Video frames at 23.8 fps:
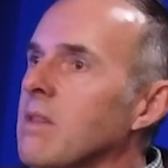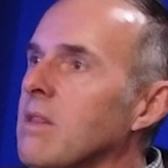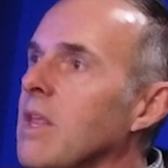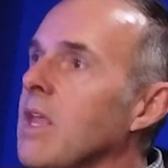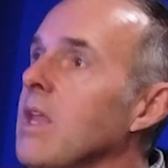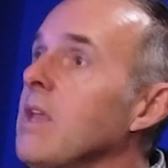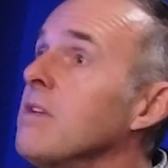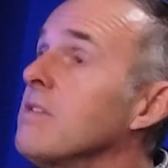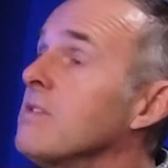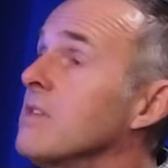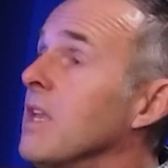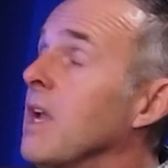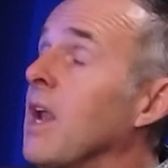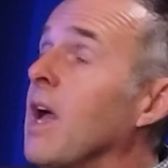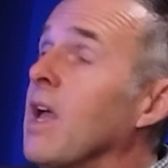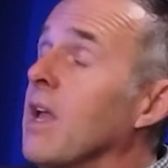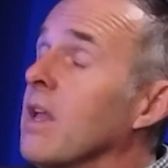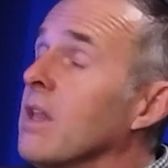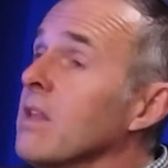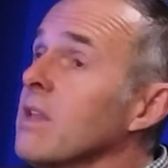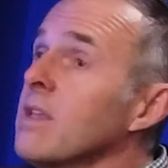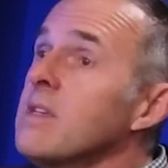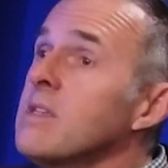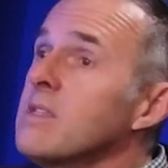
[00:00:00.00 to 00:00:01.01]
things that
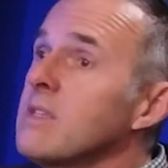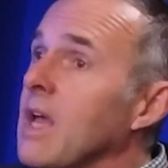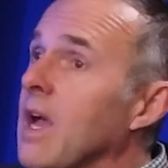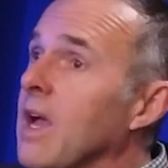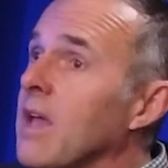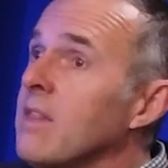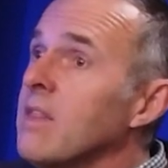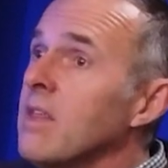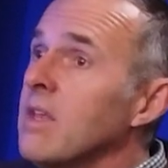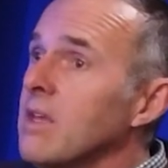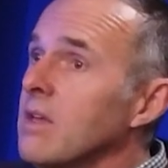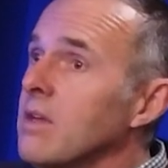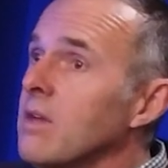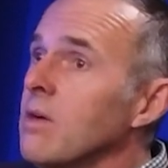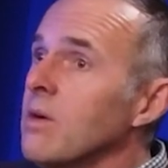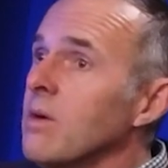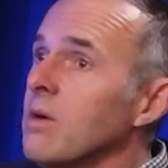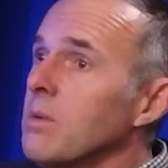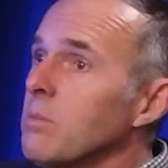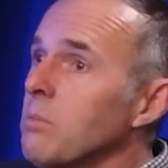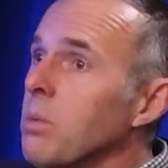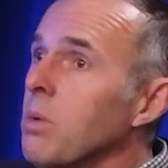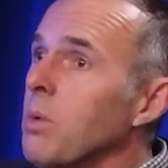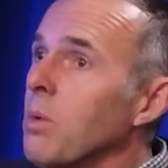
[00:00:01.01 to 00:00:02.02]
I think
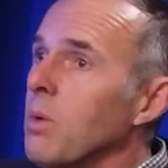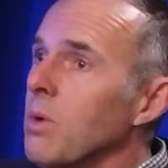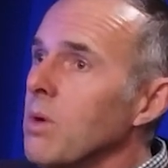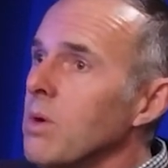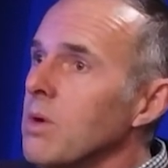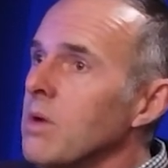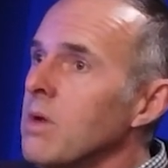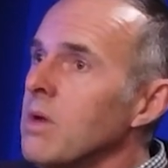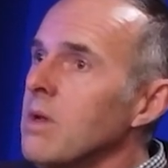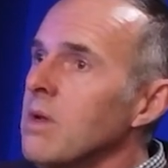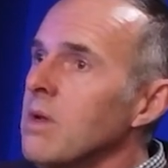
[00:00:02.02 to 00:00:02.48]
are important.